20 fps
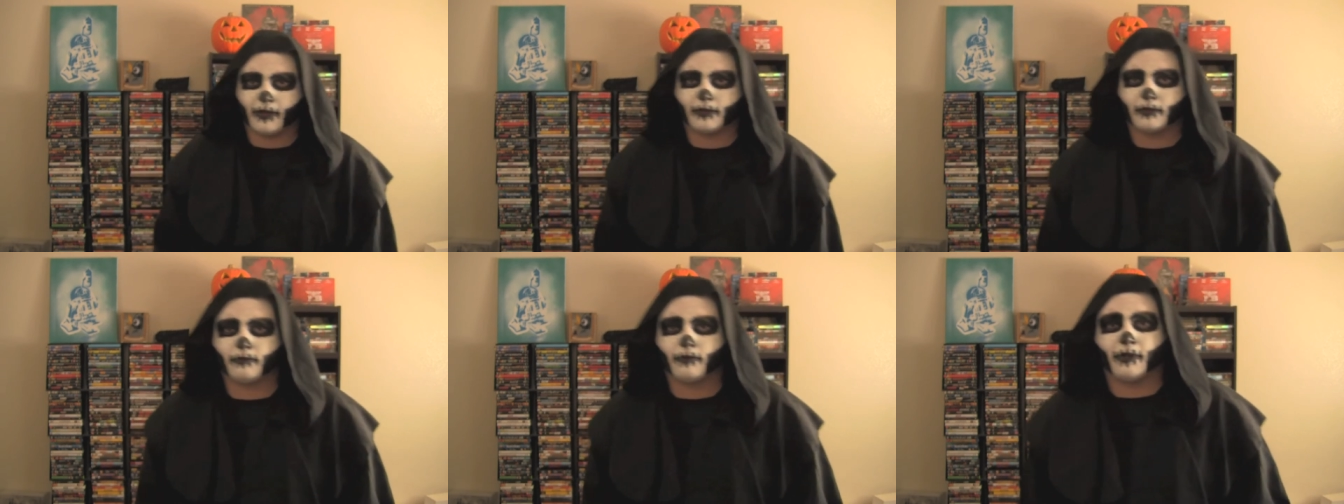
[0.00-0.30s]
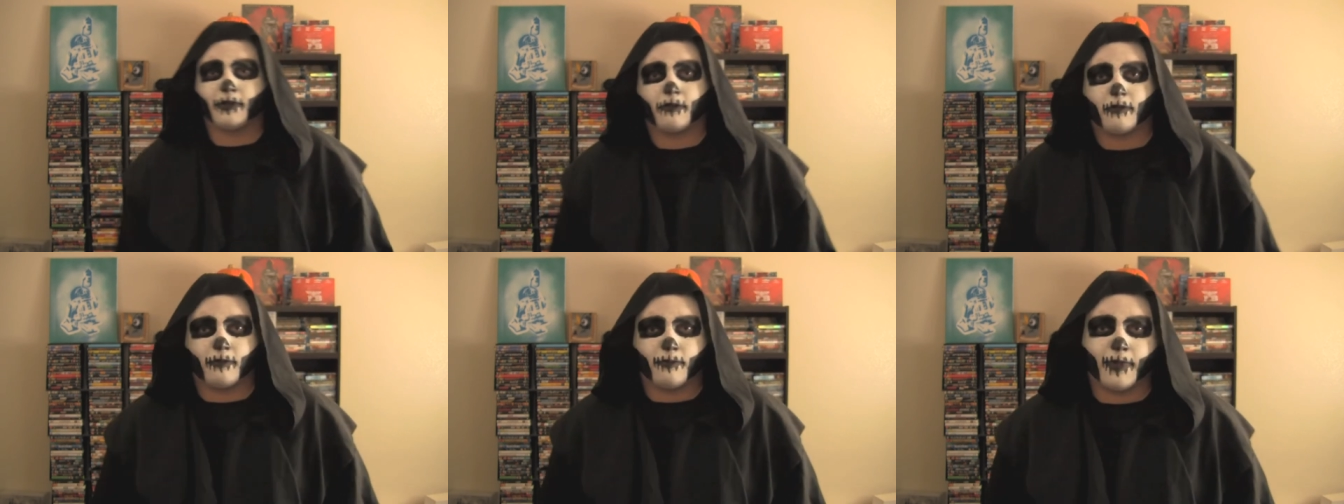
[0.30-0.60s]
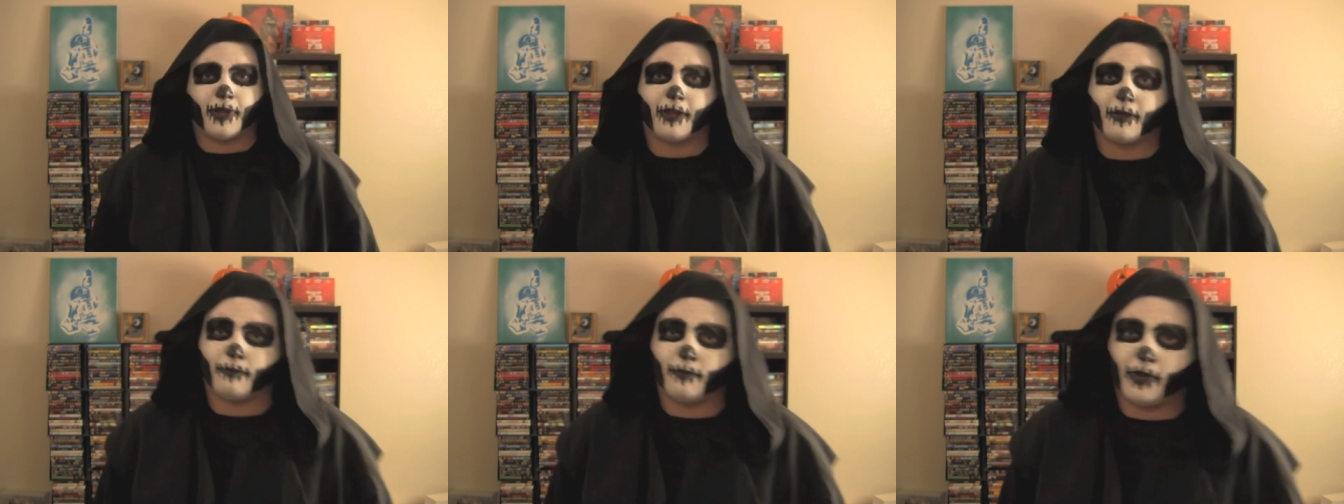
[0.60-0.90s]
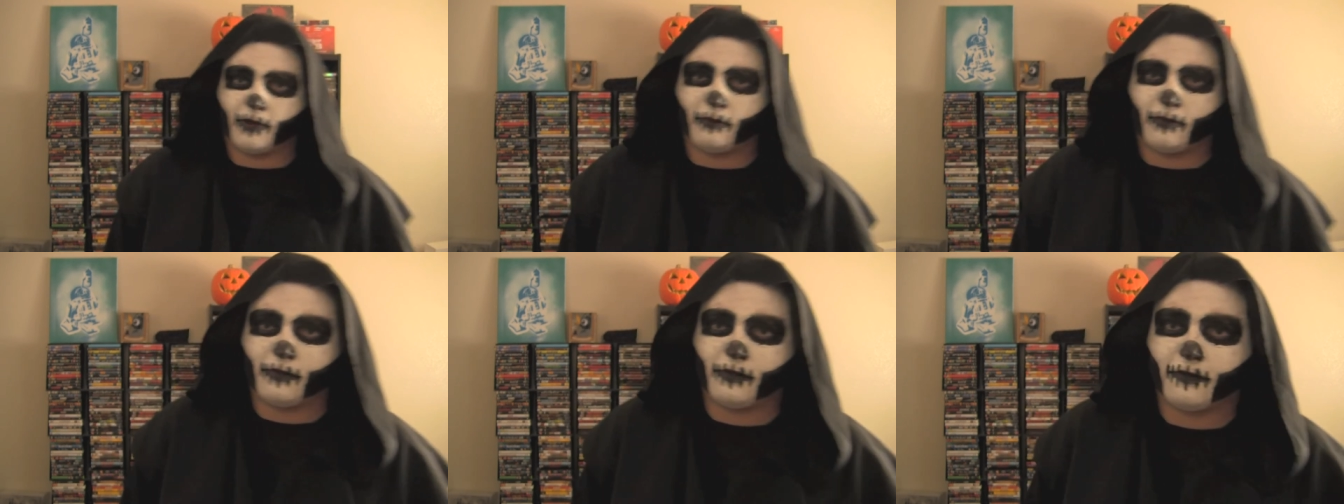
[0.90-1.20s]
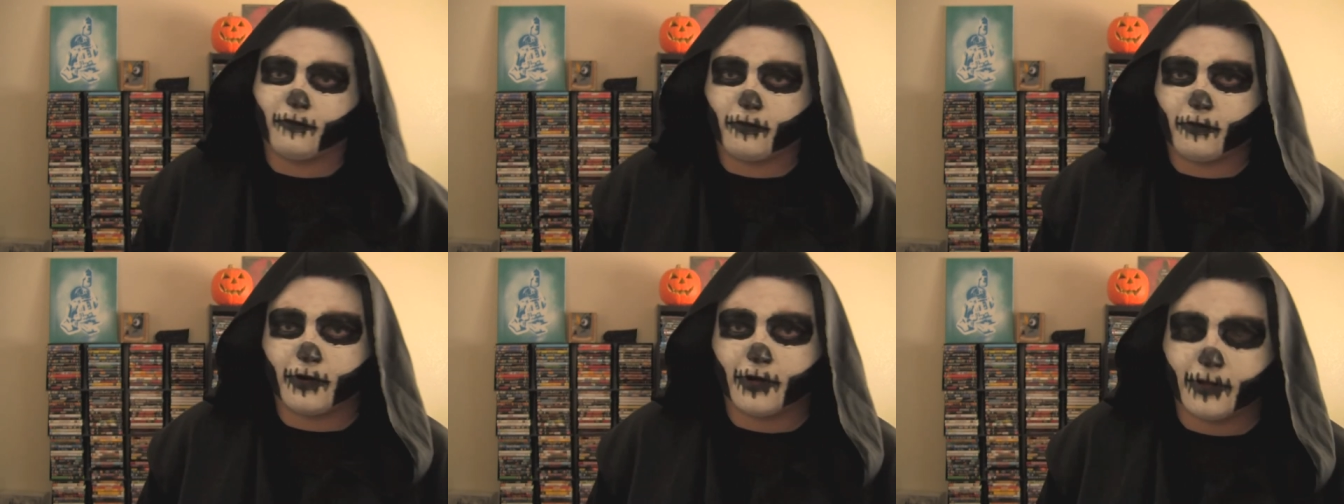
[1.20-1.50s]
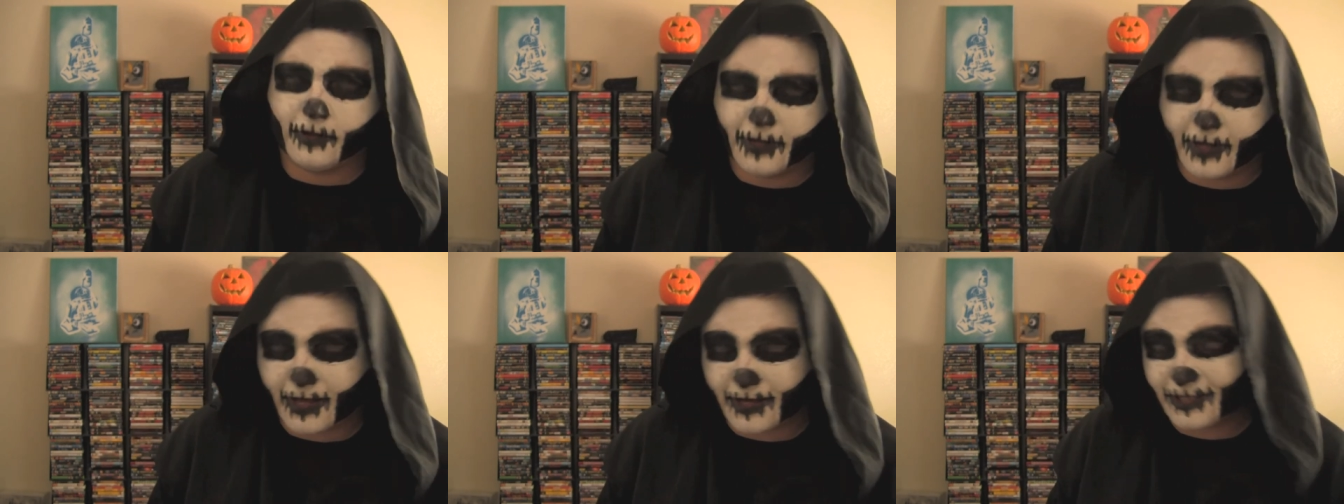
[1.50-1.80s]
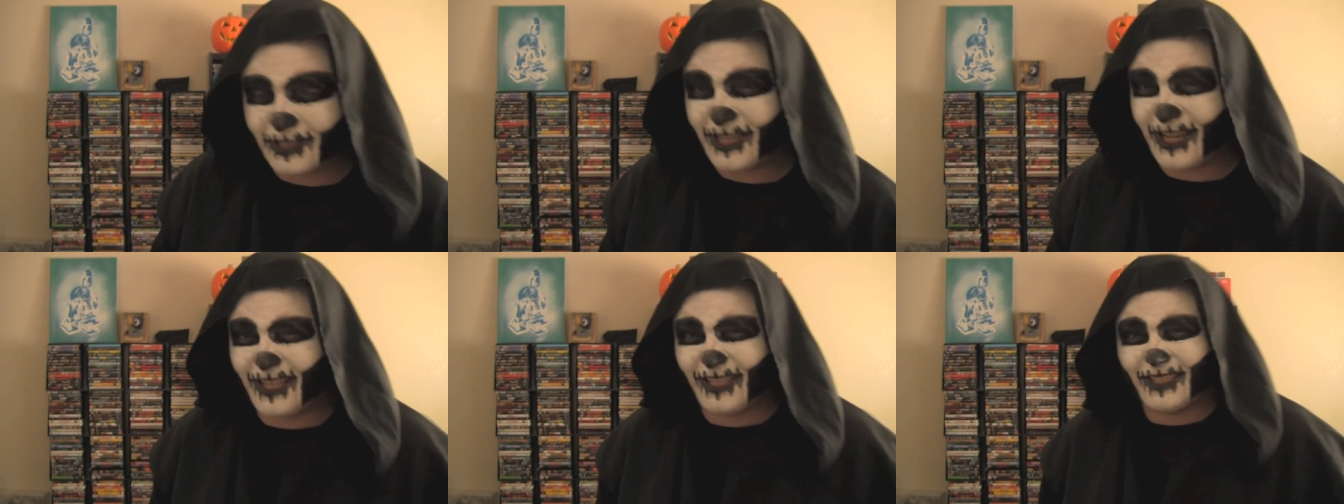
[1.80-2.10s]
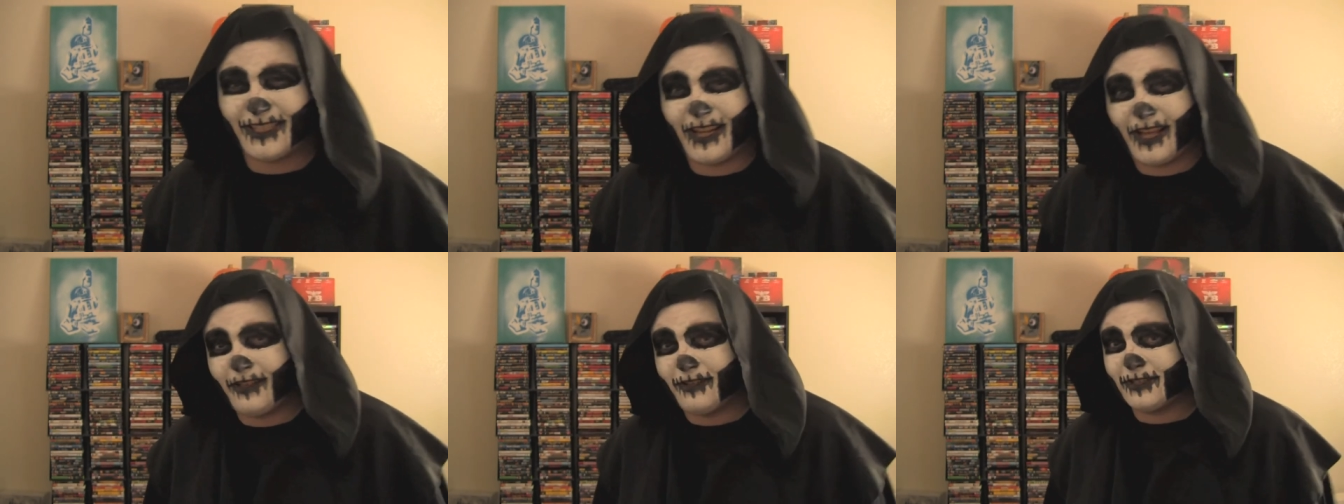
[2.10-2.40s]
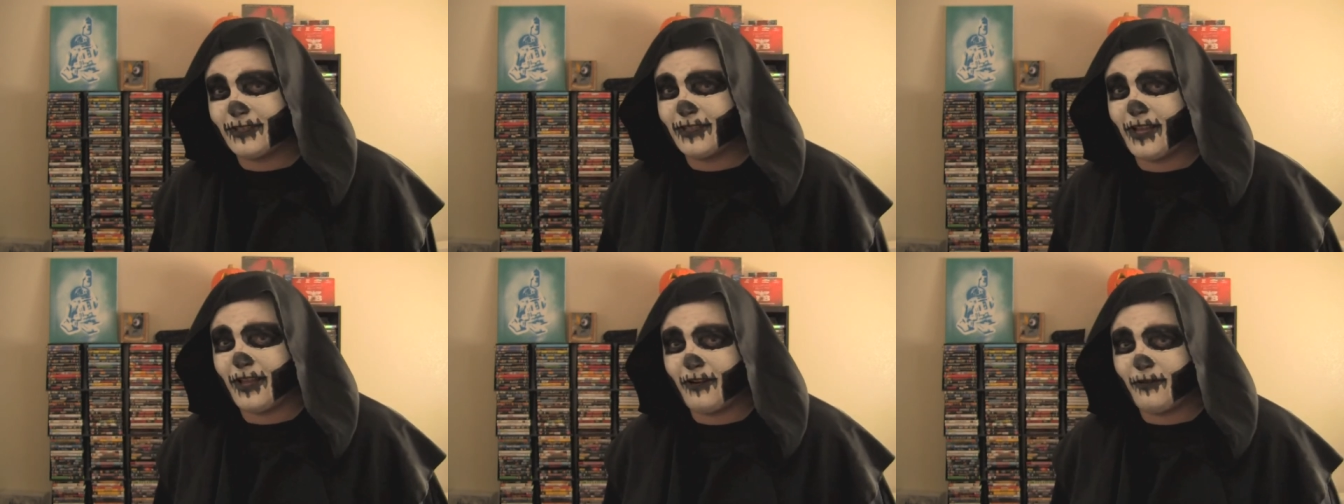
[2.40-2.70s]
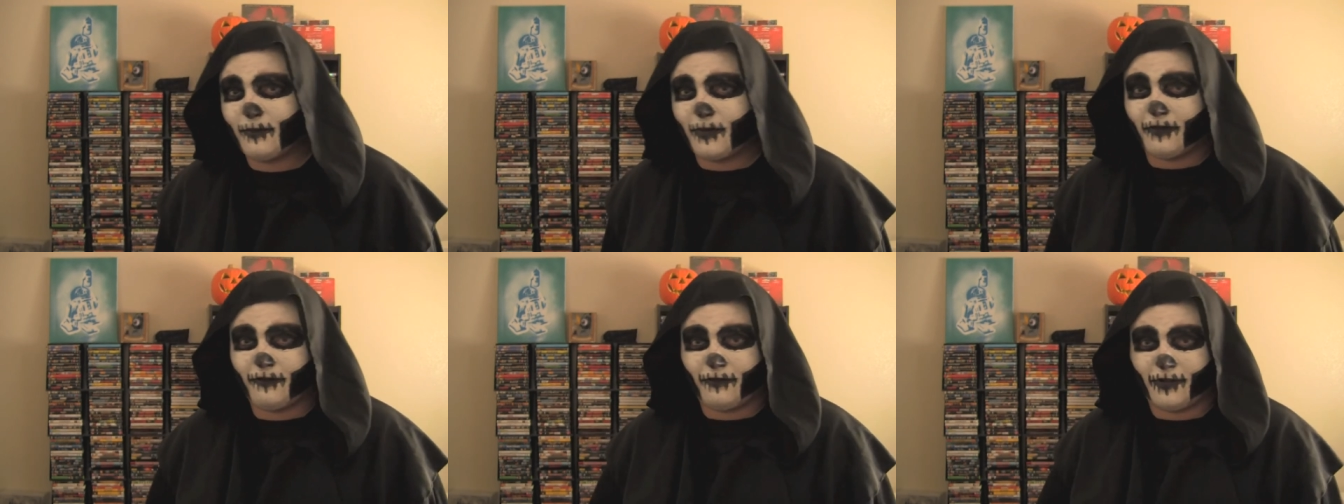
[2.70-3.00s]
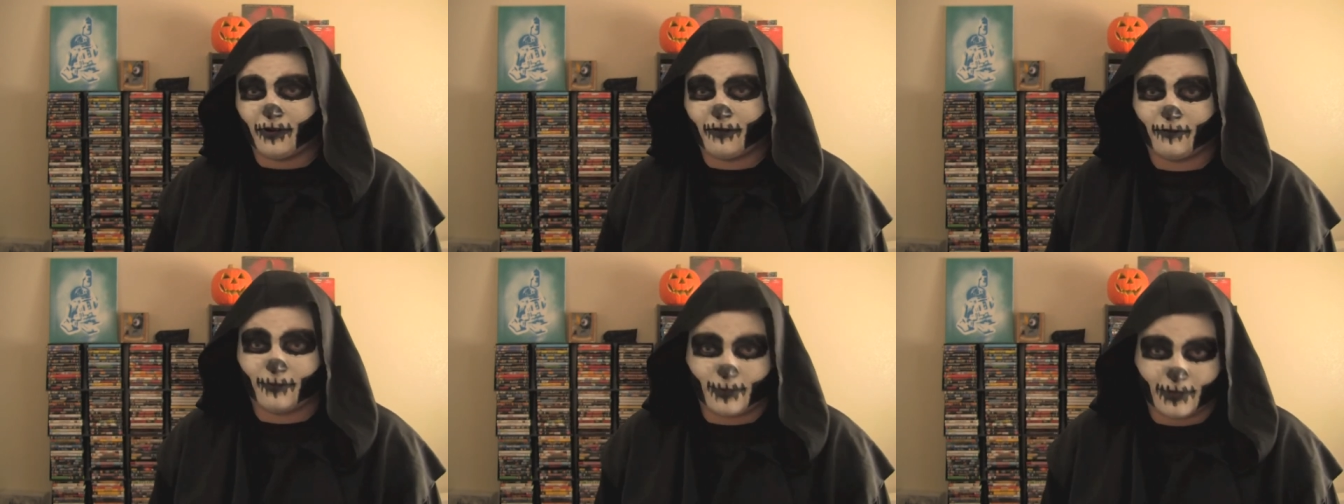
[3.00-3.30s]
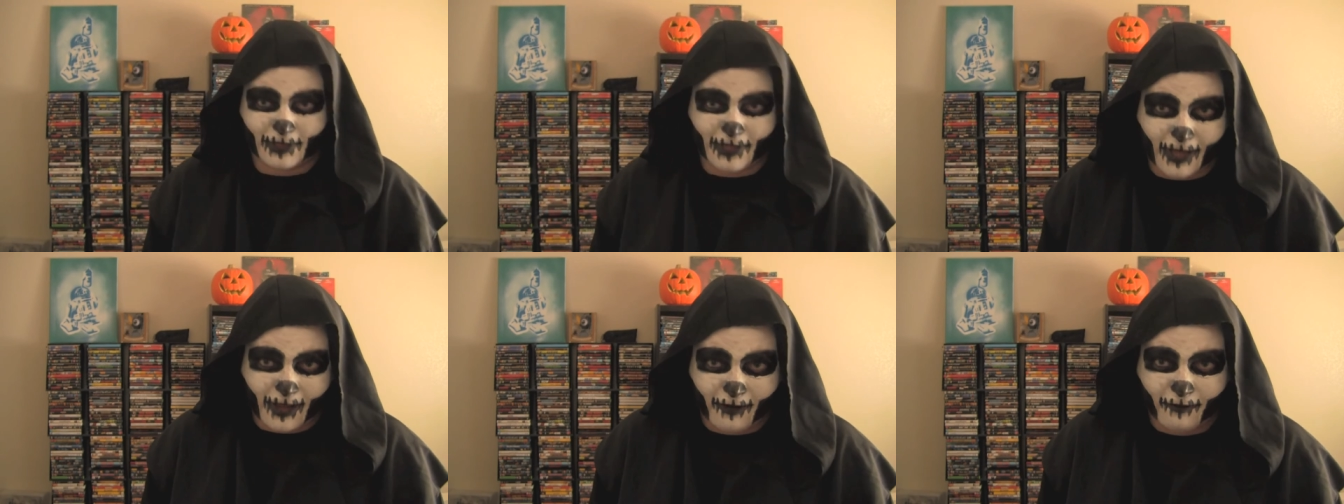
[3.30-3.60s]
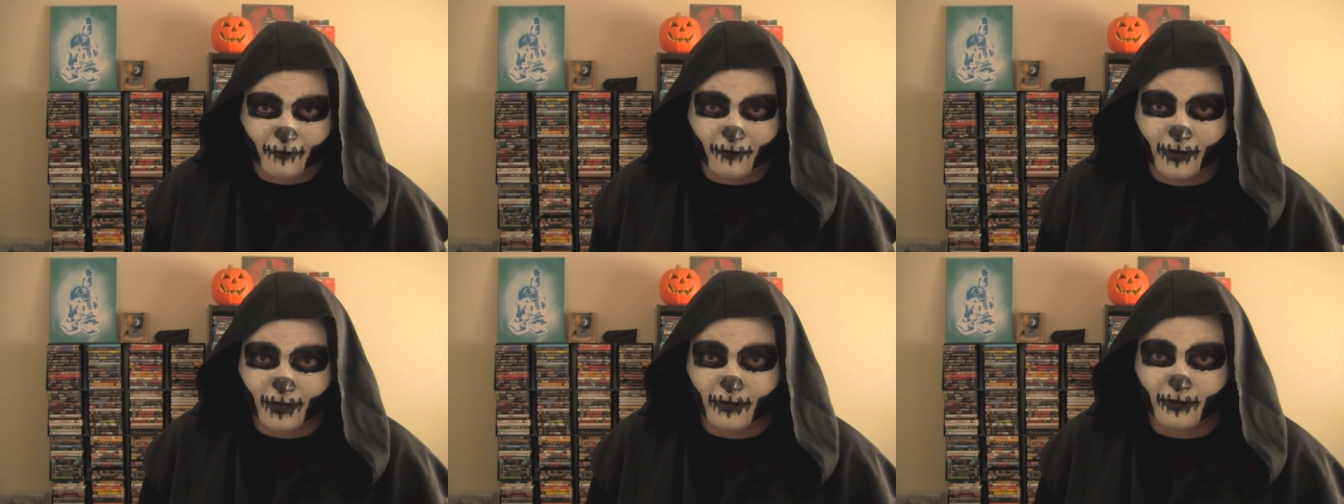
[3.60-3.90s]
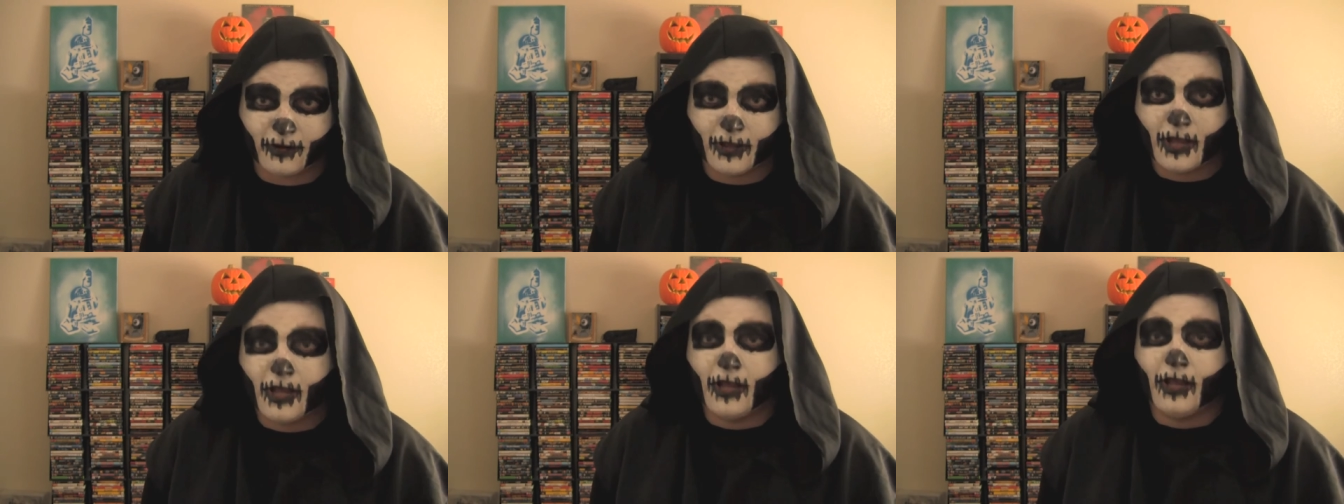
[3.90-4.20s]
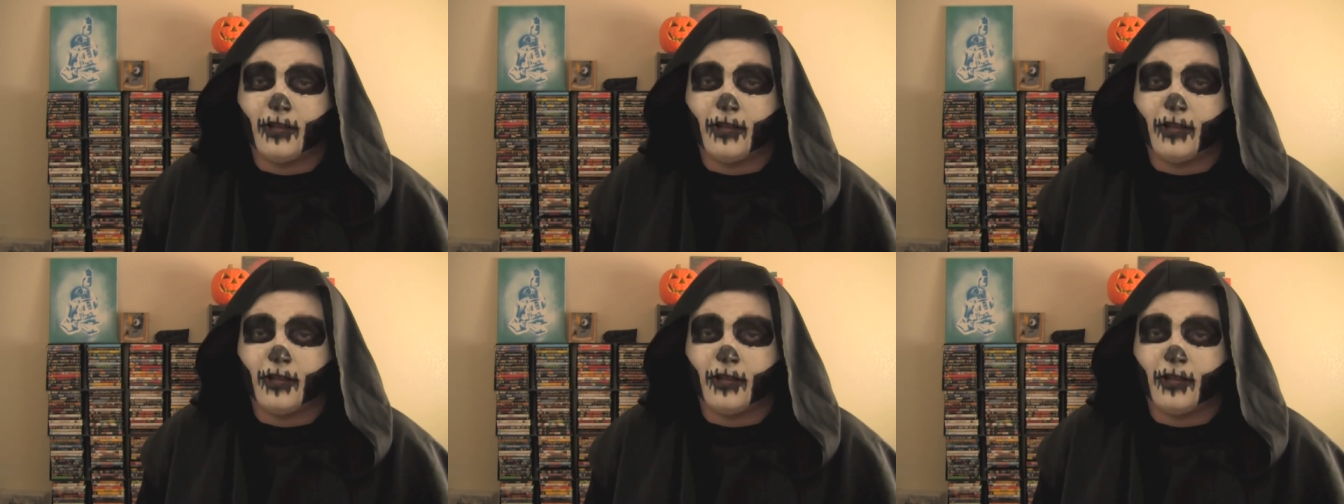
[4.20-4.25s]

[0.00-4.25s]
It's really gonna make it memorable for you. They got Jason Alexander, motherfucker from Seinfeld.